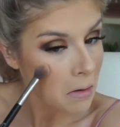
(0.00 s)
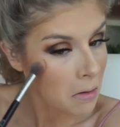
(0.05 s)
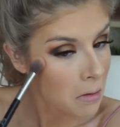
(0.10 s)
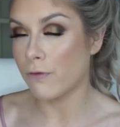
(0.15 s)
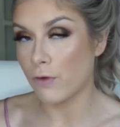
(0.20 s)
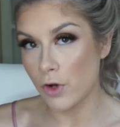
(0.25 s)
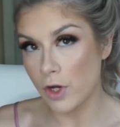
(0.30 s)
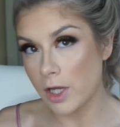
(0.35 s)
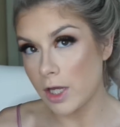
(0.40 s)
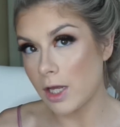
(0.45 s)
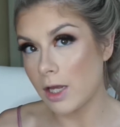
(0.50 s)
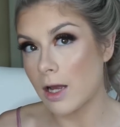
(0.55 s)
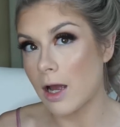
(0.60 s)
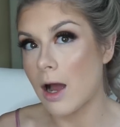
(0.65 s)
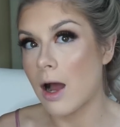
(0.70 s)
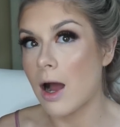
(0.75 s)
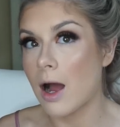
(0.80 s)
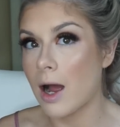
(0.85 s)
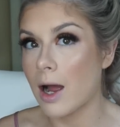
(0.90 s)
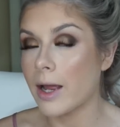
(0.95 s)
Freaking
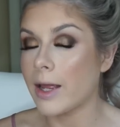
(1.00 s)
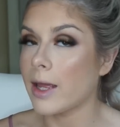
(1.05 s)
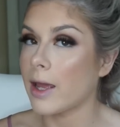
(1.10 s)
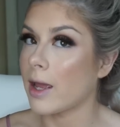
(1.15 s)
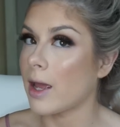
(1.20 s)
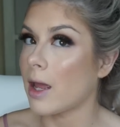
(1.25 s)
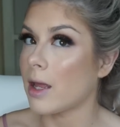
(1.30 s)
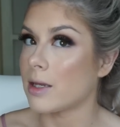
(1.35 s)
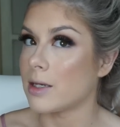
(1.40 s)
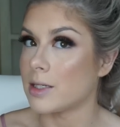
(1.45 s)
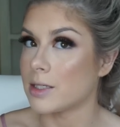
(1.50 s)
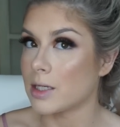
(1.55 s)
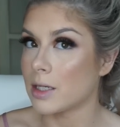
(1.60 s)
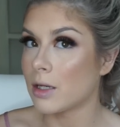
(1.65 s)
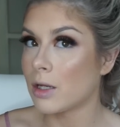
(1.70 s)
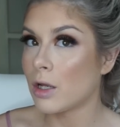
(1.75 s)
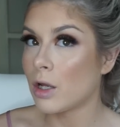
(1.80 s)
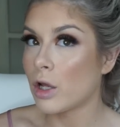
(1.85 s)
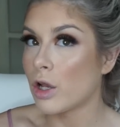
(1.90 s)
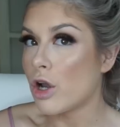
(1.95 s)
high end.
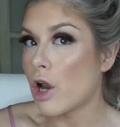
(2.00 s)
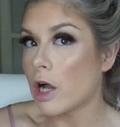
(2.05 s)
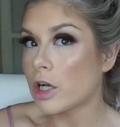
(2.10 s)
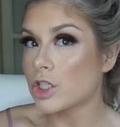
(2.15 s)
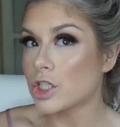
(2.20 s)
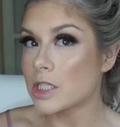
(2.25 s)
Not